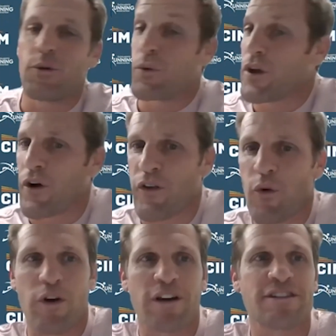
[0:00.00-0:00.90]
We are
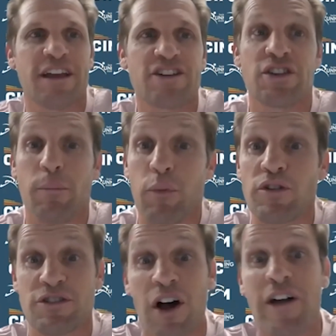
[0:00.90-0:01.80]
the organization that
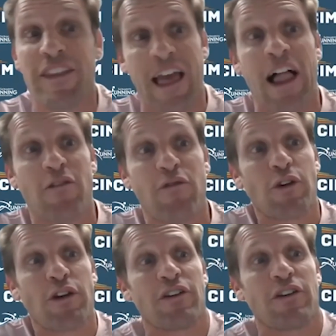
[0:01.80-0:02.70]
puts on the
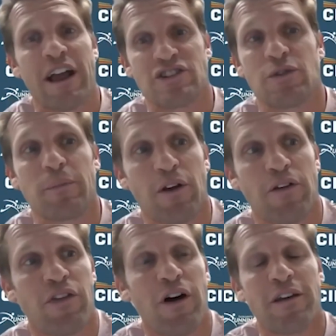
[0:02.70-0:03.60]
California International
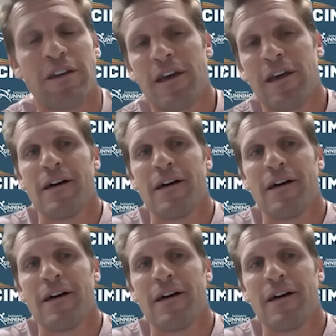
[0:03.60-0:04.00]
Marathon.